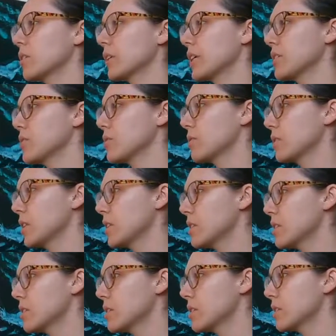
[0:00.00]
Okay, so
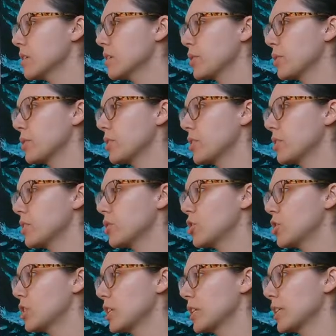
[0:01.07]
let's put
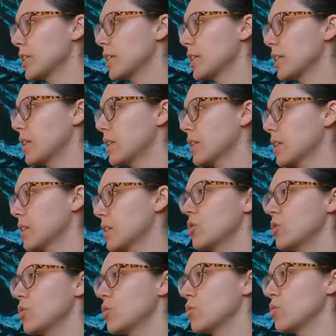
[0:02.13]
chicken
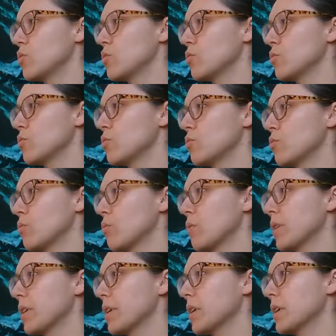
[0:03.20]
to